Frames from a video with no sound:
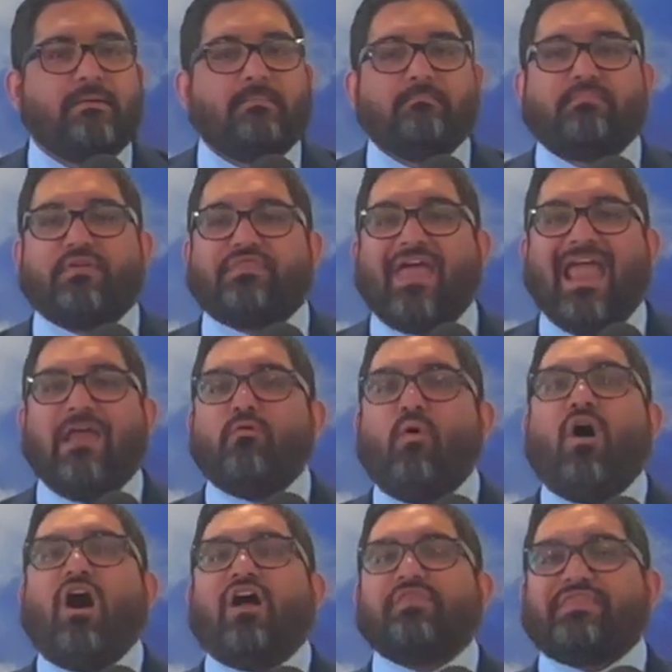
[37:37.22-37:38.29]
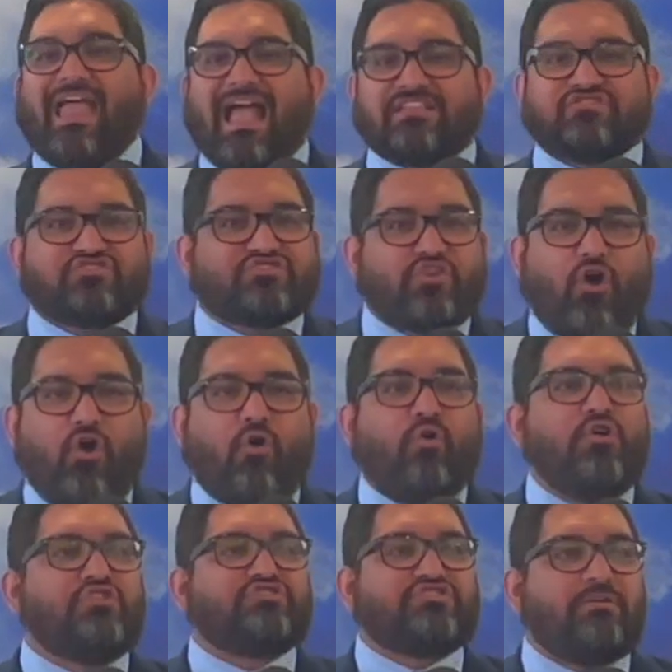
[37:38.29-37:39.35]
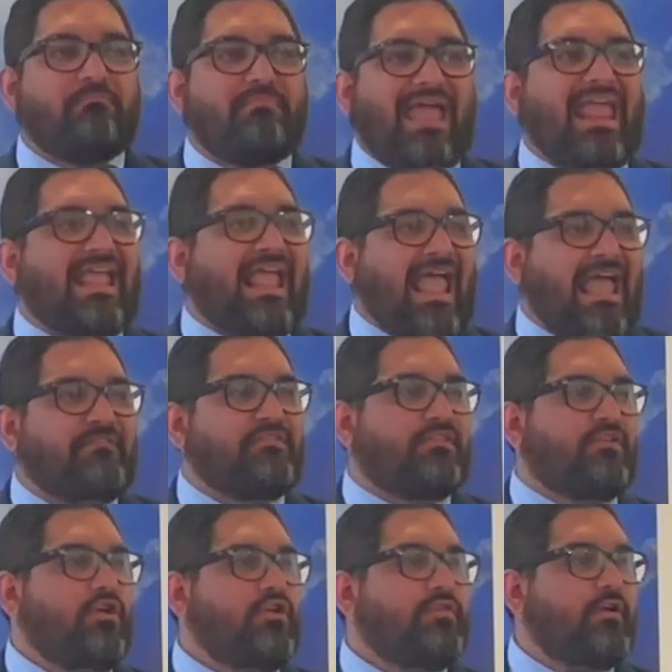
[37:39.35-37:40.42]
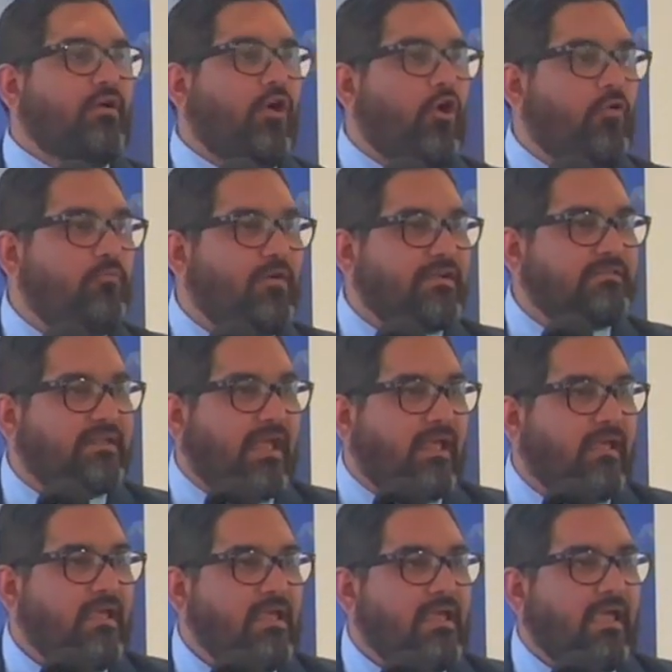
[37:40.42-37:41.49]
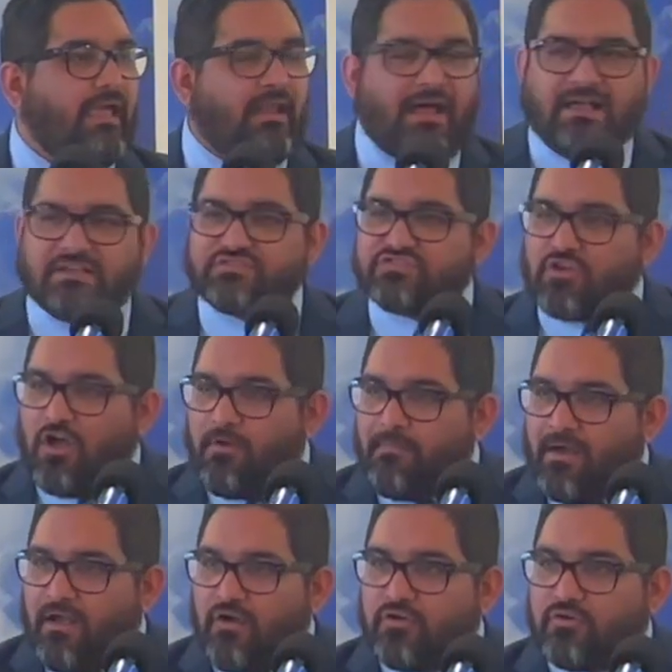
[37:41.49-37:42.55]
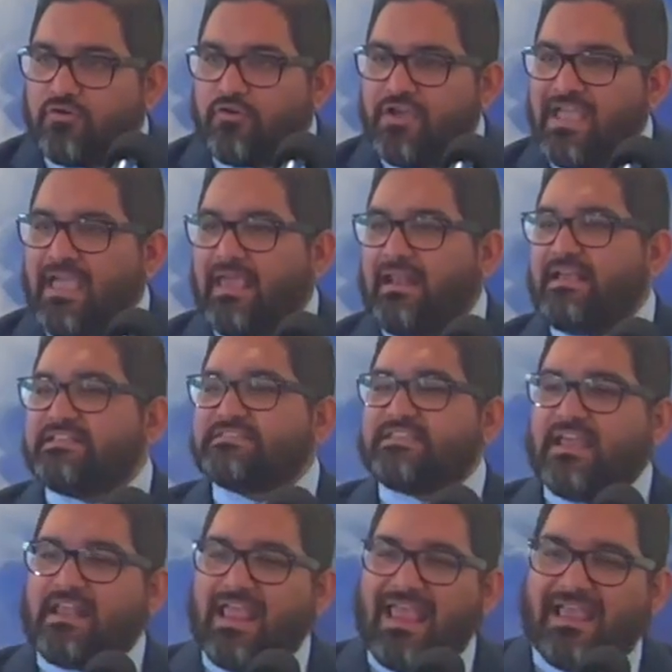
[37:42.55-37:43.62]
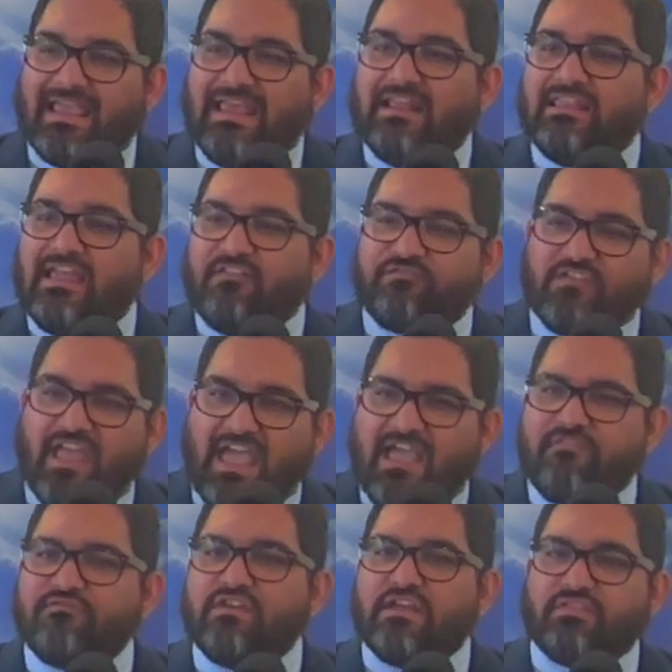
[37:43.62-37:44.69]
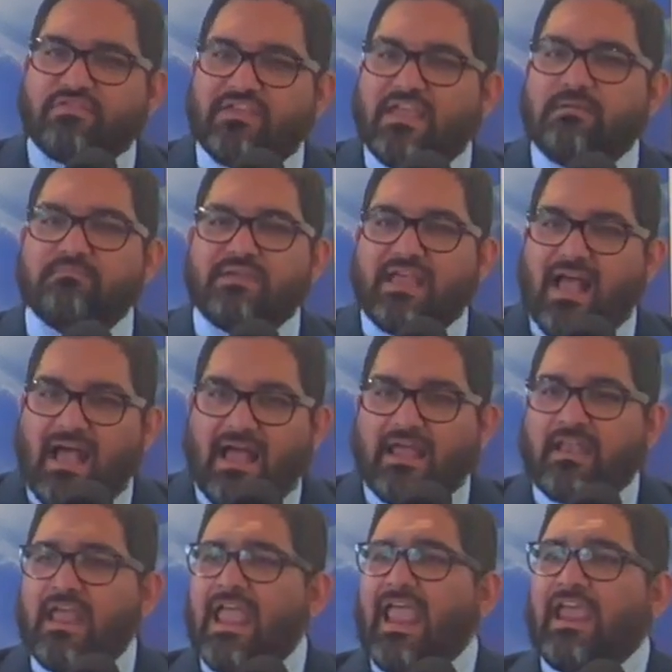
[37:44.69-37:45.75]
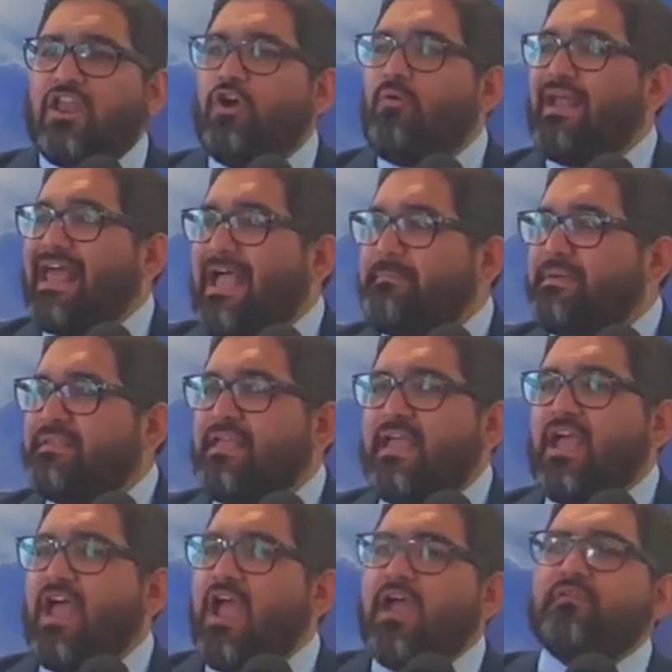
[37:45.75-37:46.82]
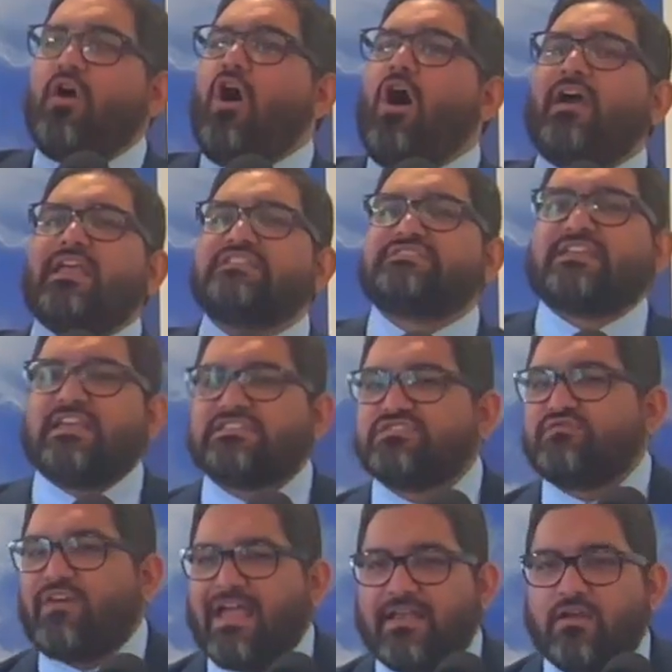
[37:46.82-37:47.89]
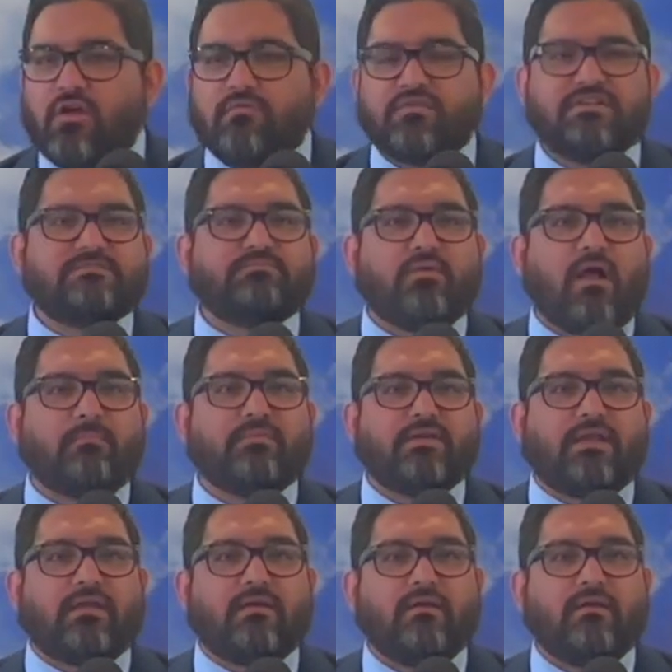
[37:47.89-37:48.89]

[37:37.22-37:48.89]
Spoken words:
But they want that soul to make heaven their home one day. And I saw my uncle, and I said, he left everything behind. And you know what happened? All his kids fighting over his property.